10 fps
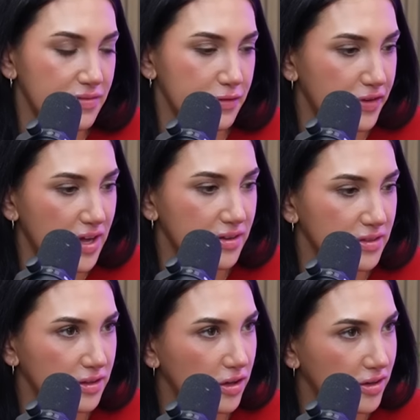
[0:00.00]
the fit and
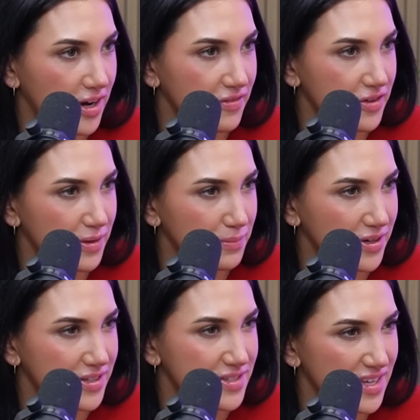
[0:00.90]
the look and everything, but
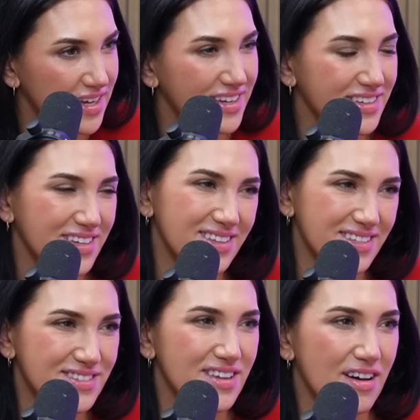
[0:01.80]
it's like,
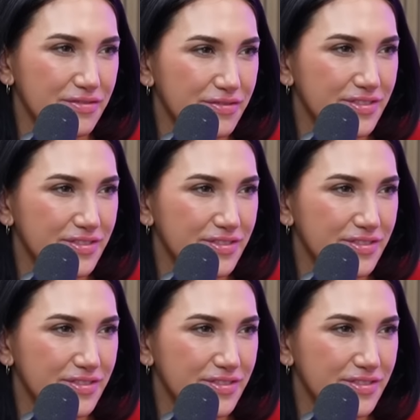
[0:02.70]
that's tough.